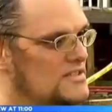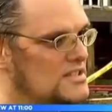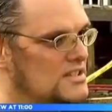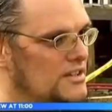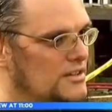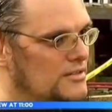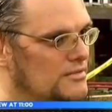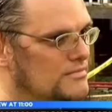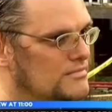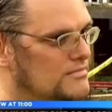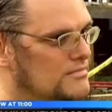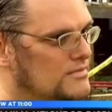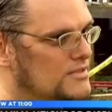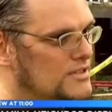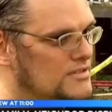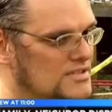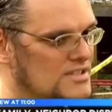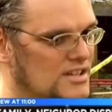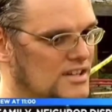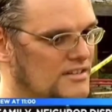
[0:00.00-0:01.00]
Mike, on
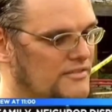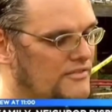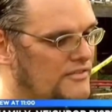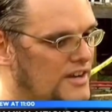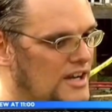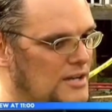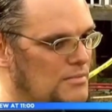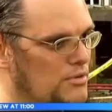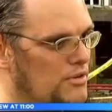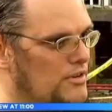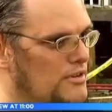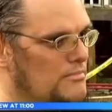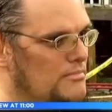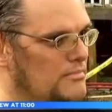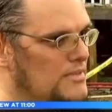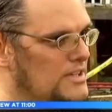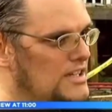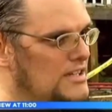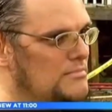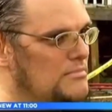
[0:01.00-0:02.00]
the day of the
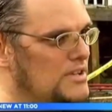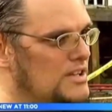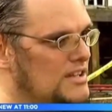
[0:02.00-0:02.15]
fire,